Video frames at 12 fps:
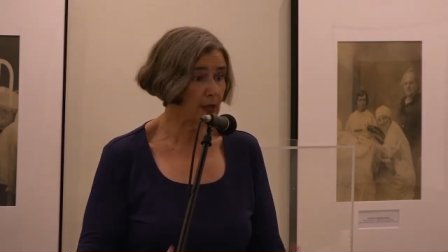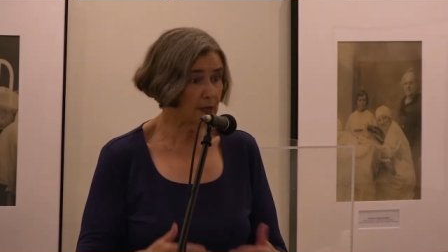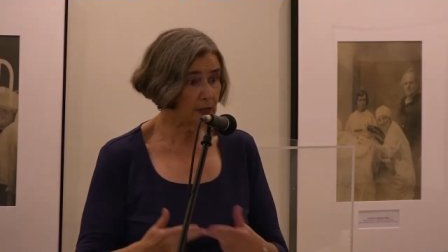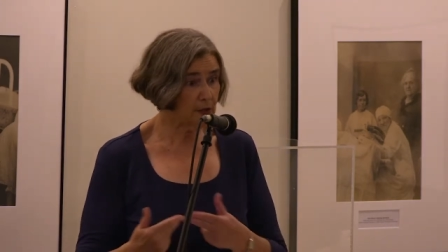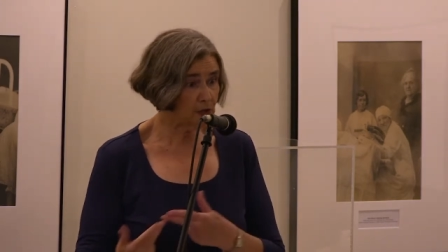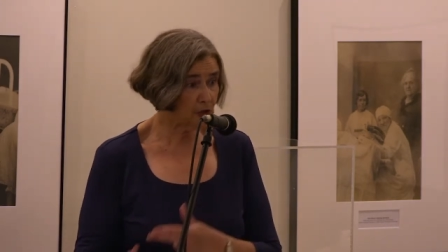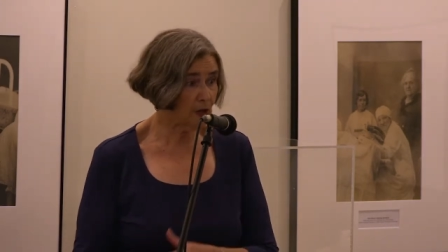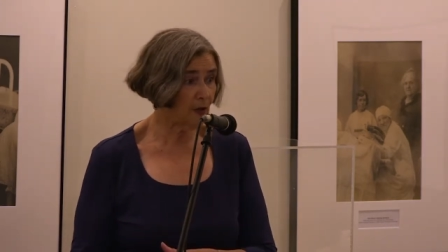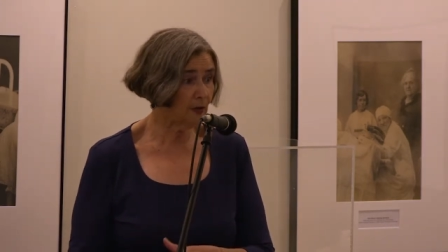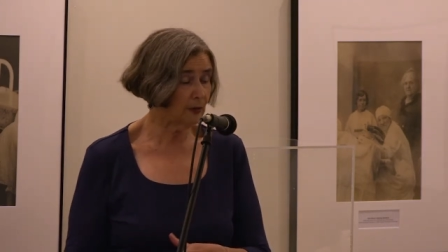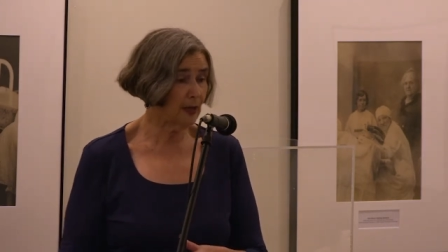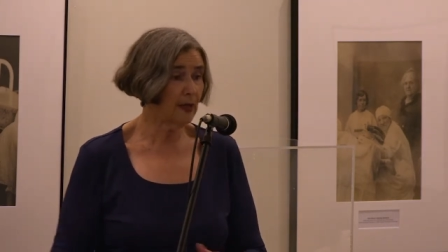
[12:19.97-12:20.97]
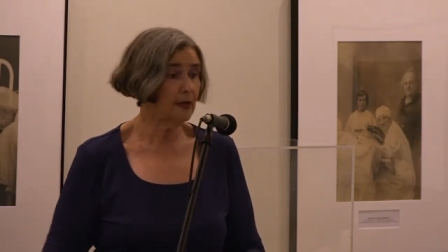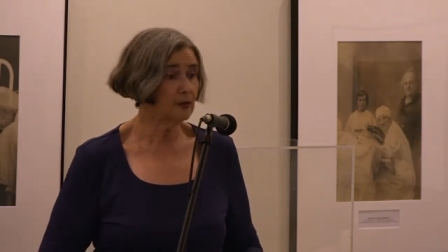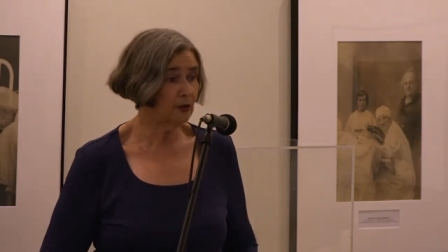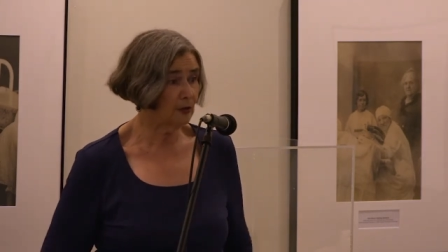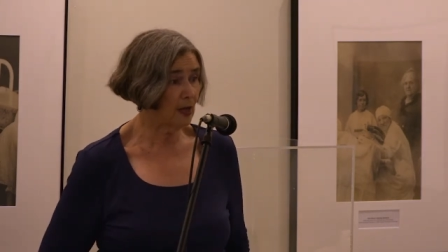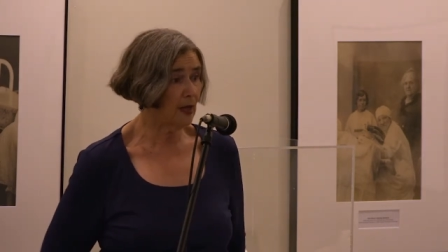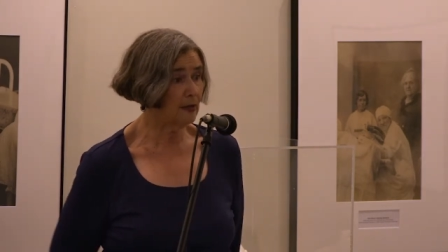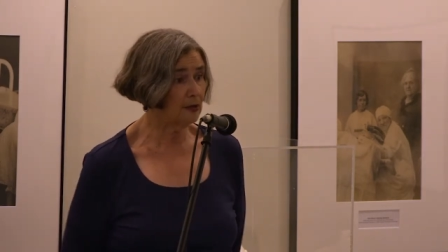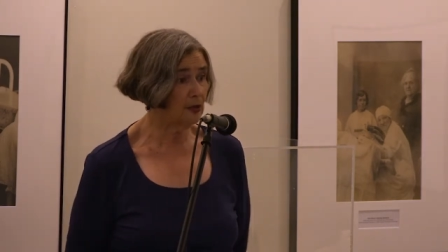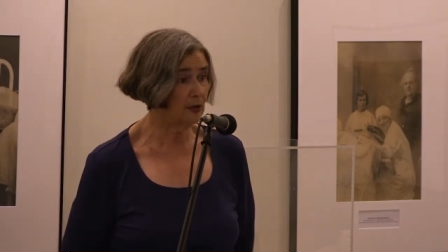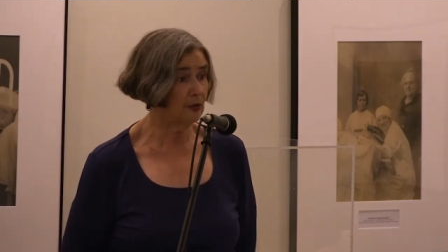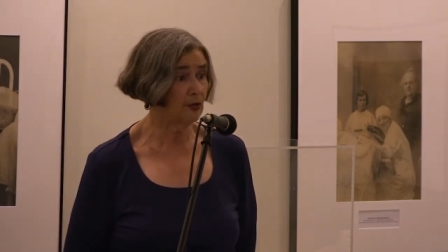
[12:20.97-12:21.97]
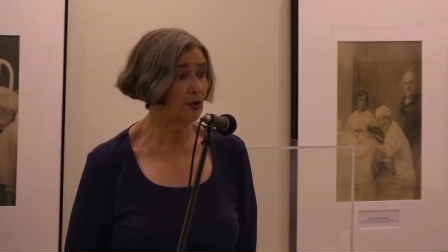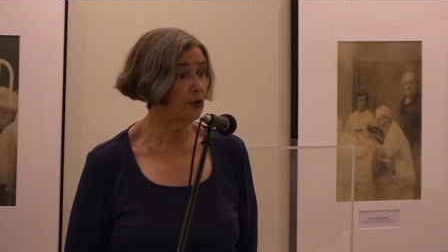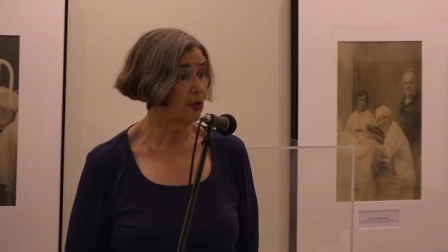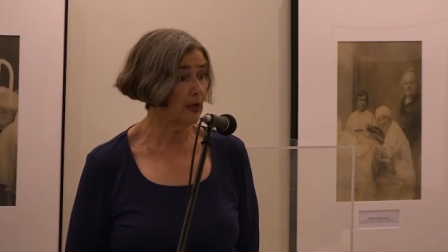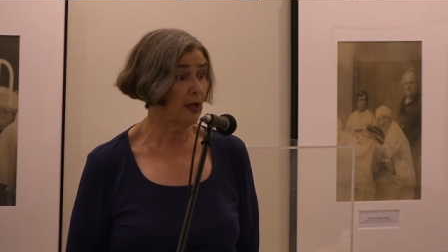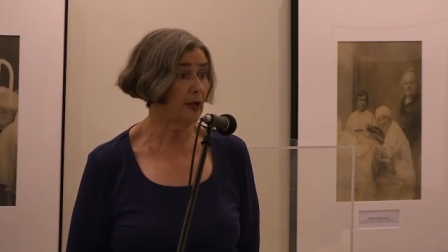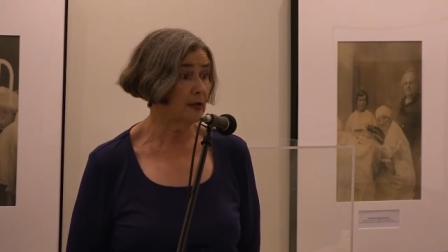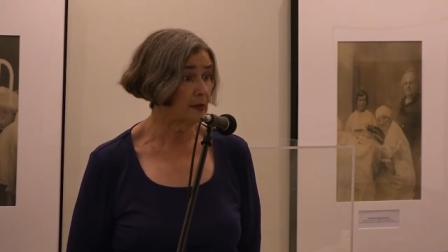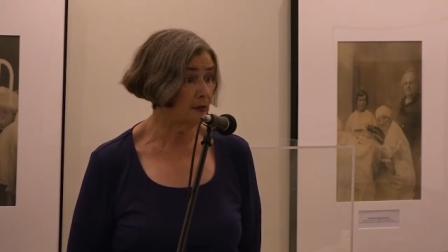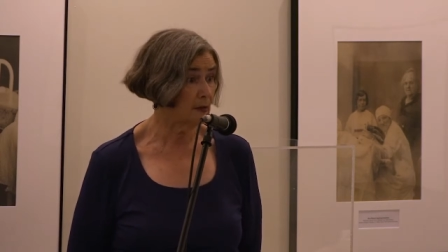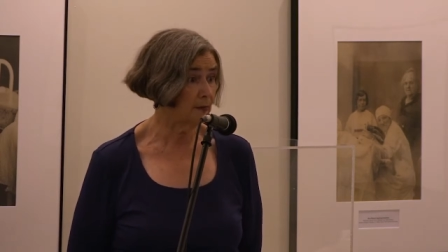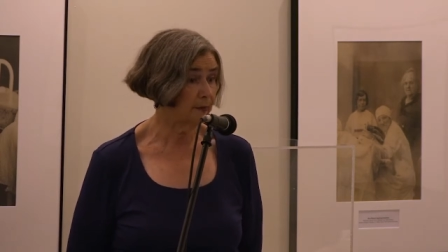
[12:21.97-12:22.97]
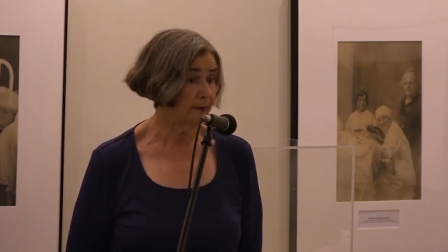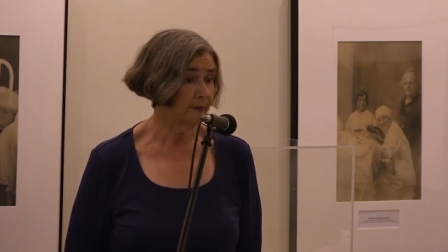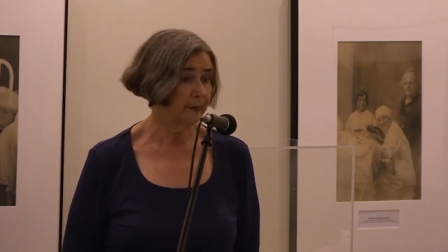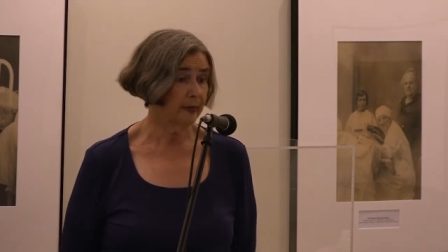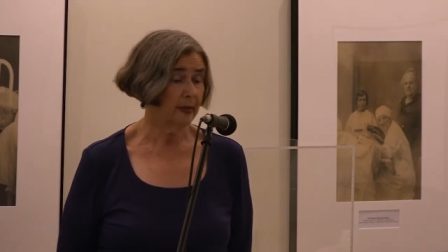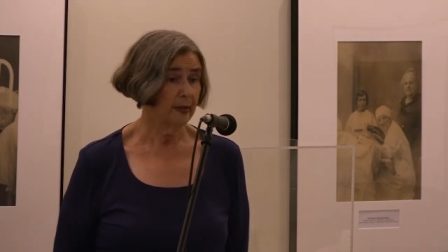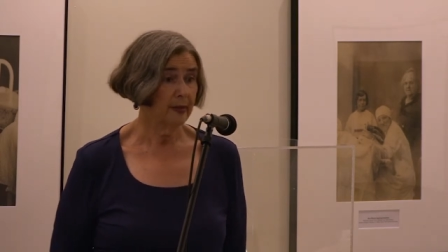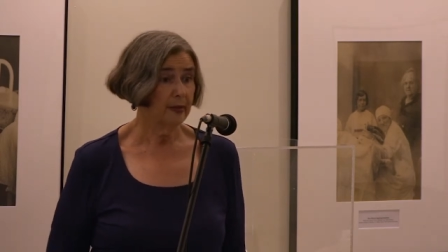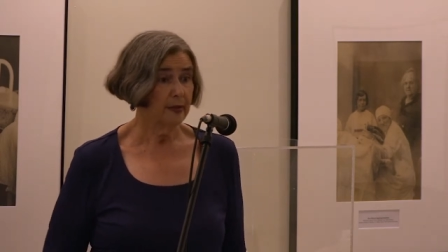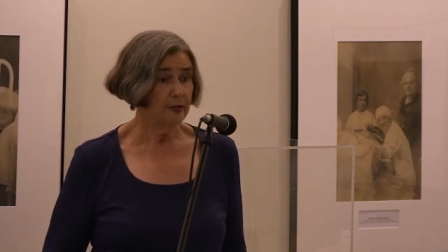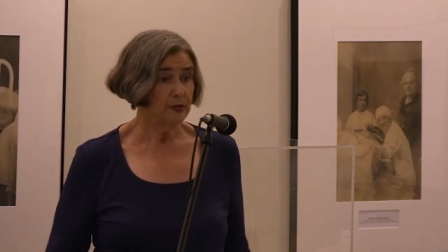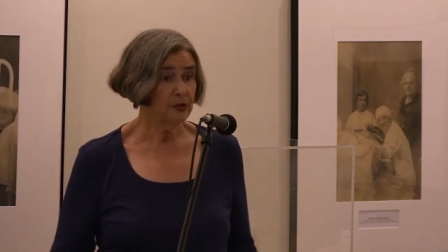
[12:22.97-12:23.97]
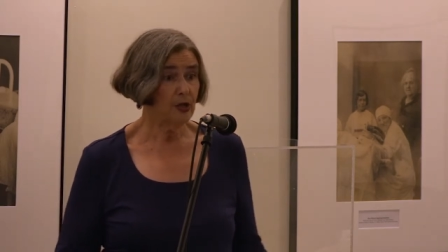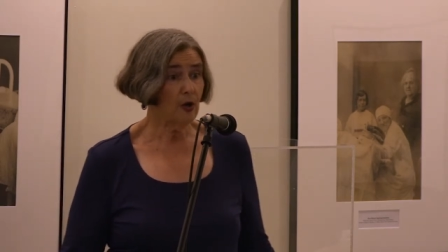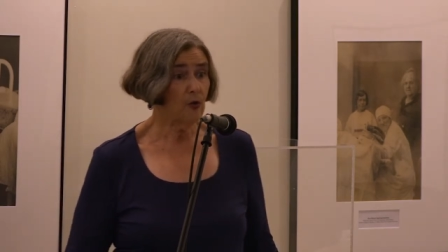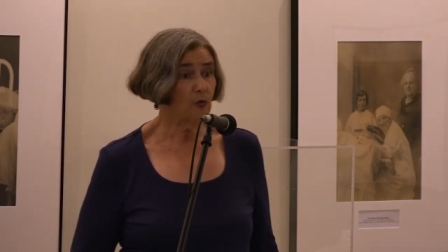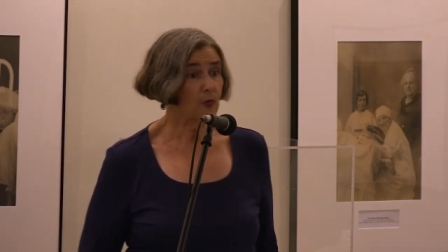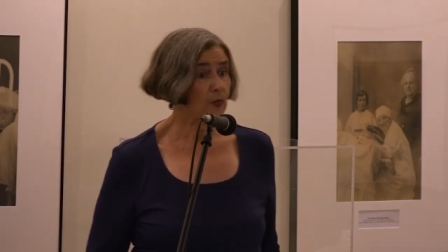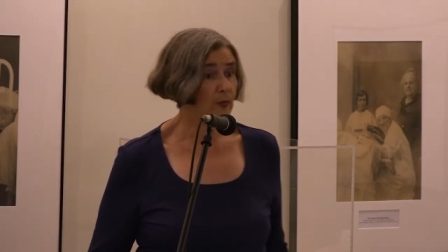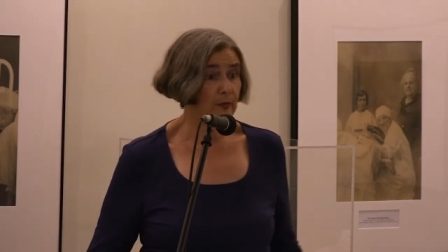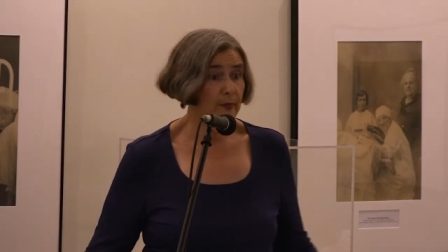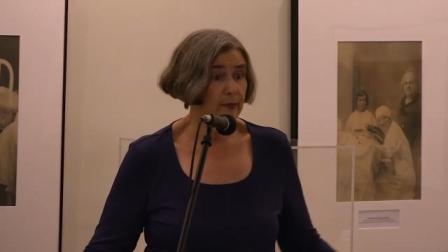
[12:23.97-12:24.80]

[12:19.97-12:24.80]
They didn't start that till 1938. So